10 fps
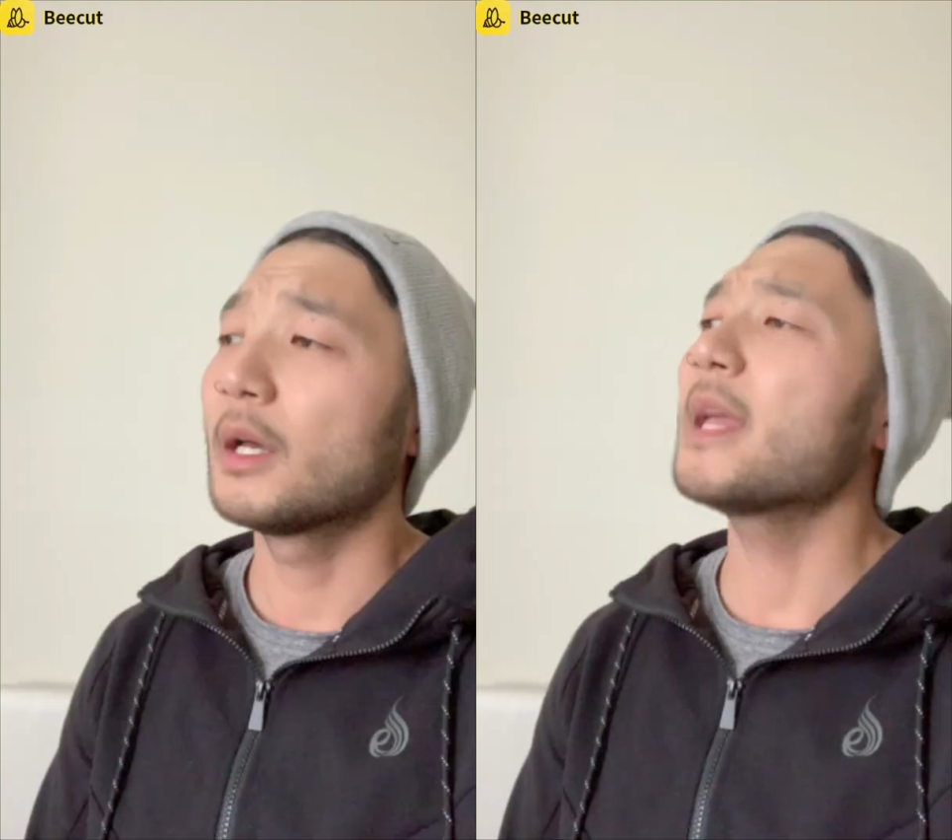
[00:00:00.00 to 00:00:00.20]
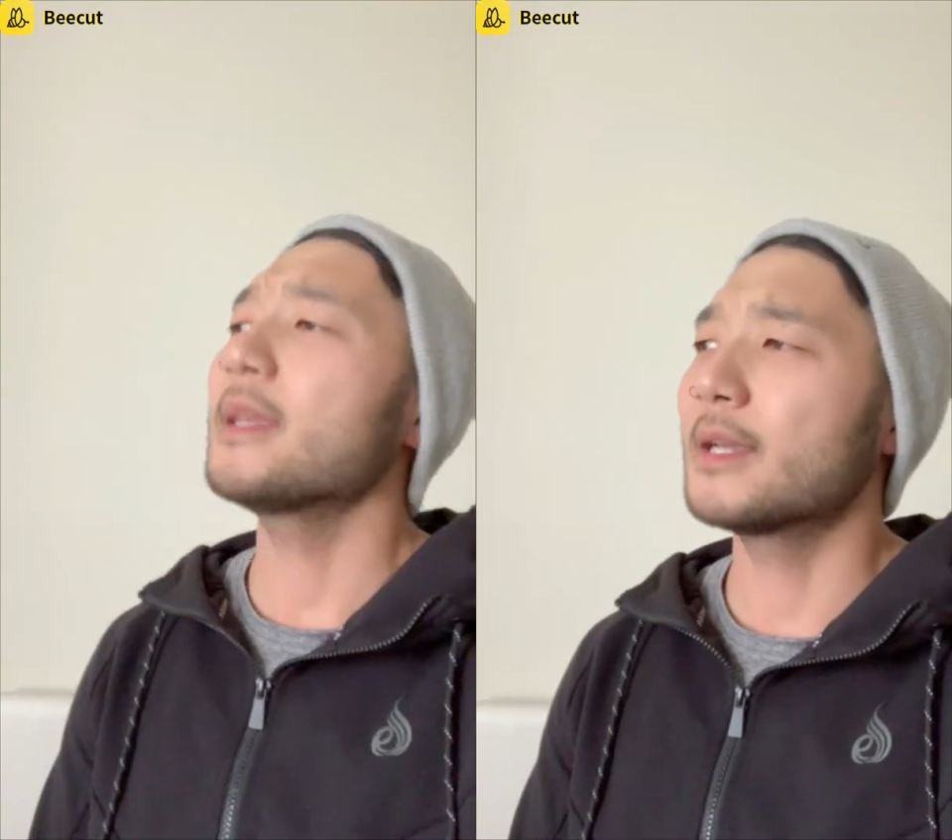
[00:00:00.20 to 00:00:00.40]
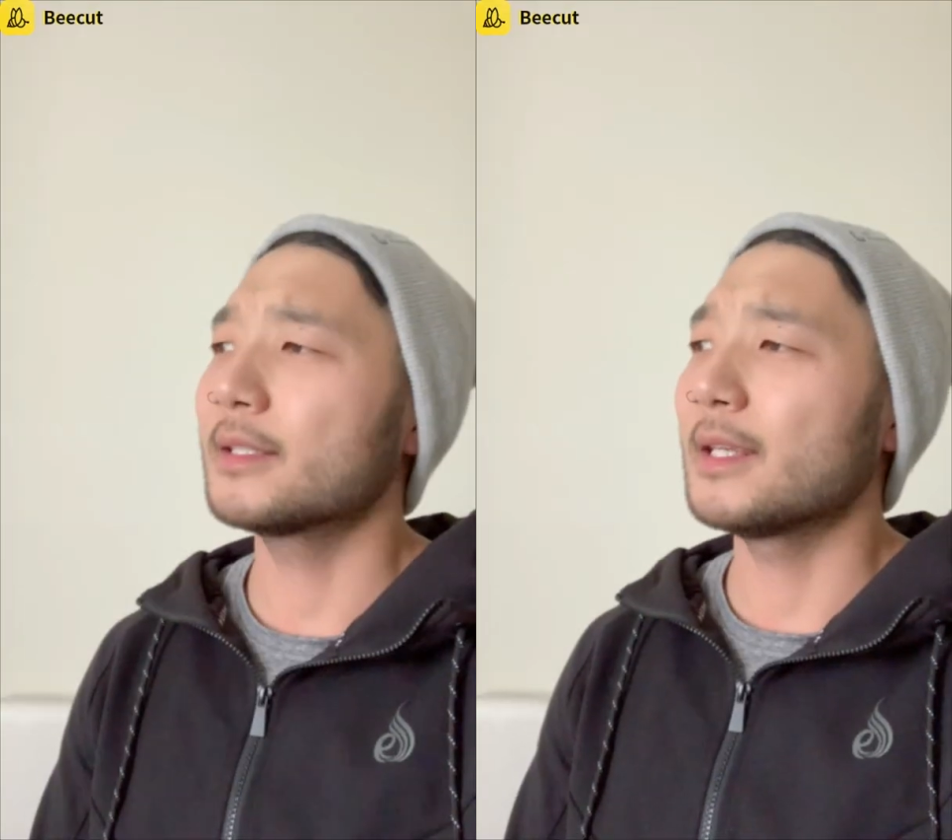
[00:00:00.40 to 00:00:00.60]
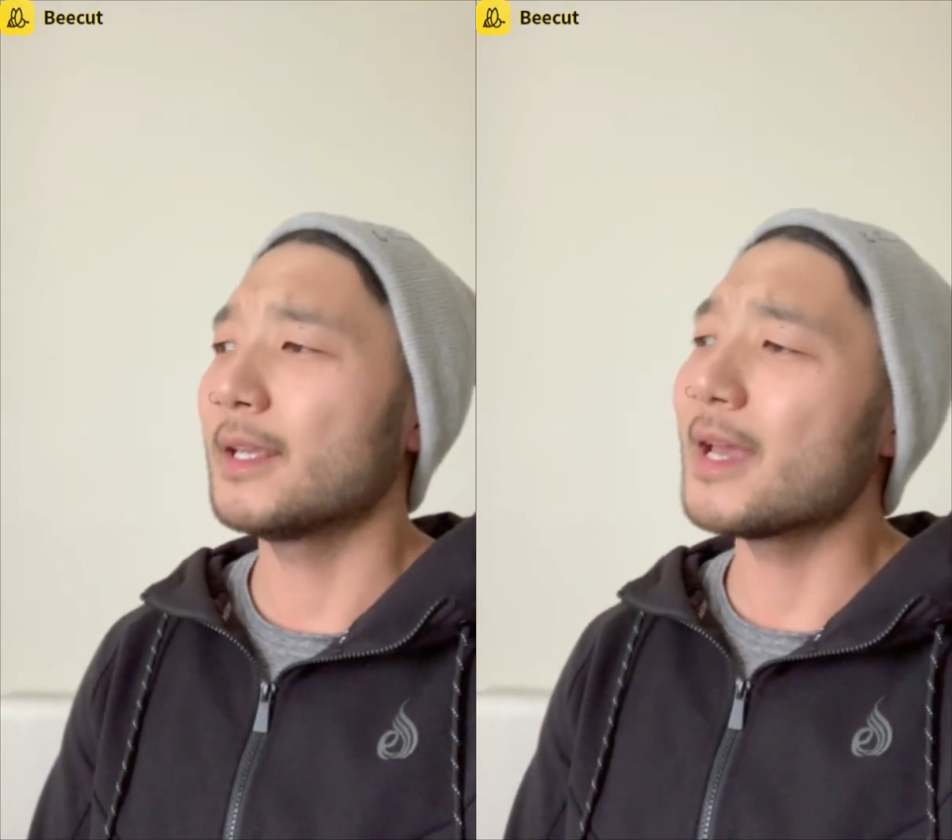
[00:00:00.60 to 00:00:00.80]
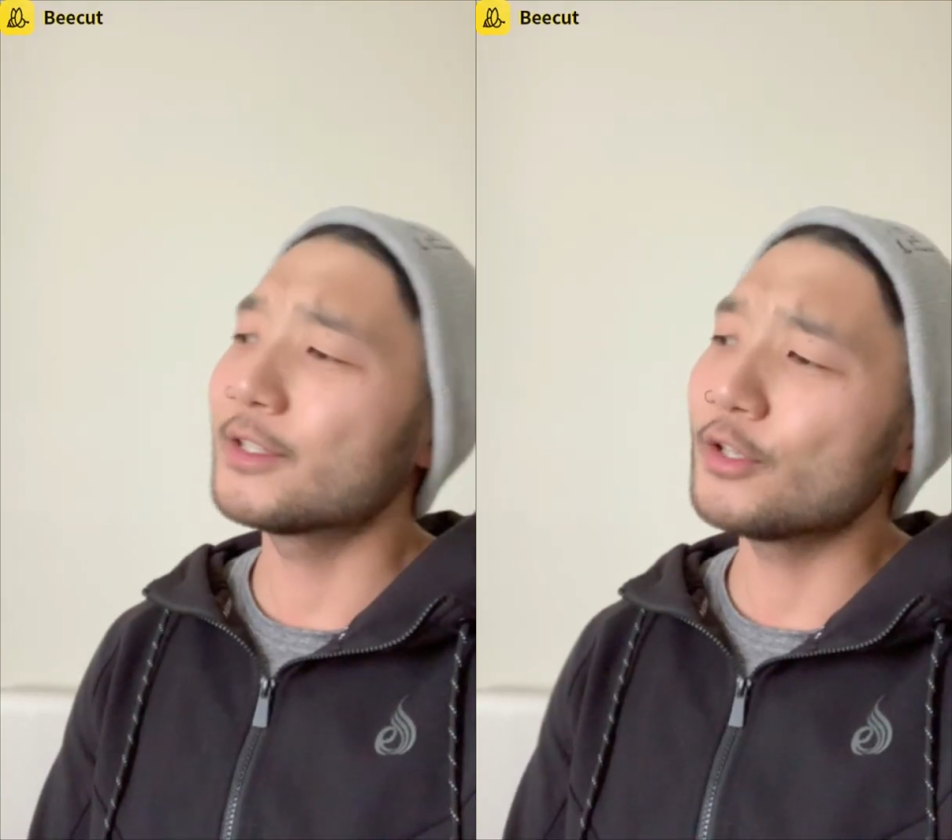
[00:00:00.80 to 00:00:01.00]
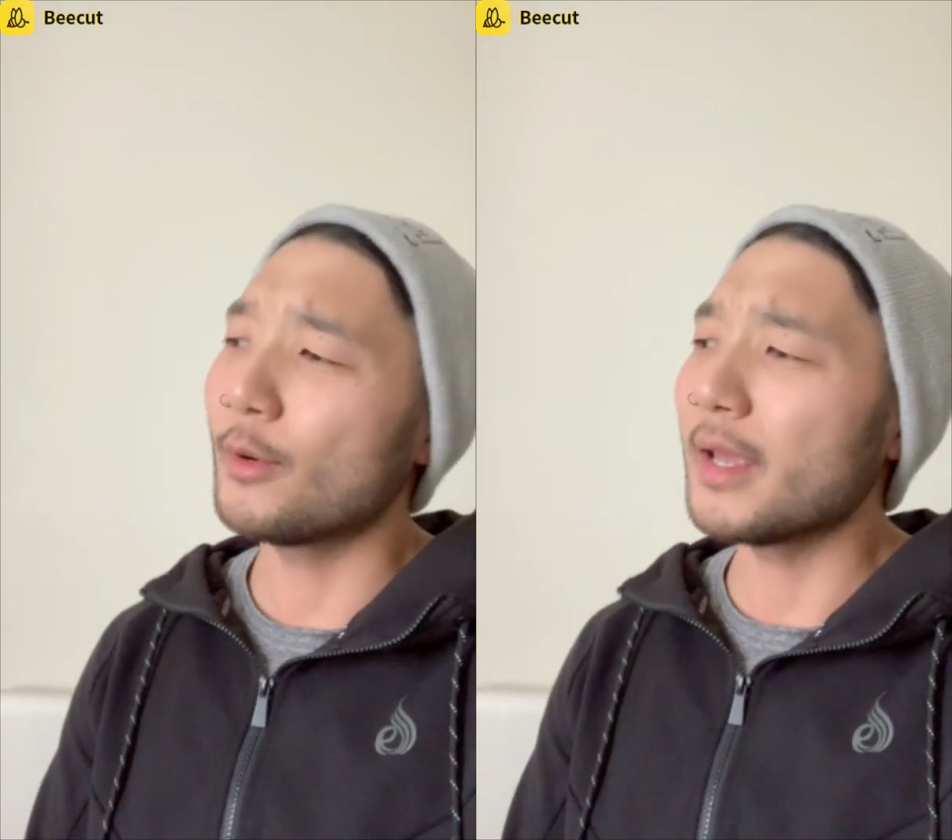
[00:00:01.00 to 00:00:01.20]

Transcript: Hey cuzzy, yeah I do,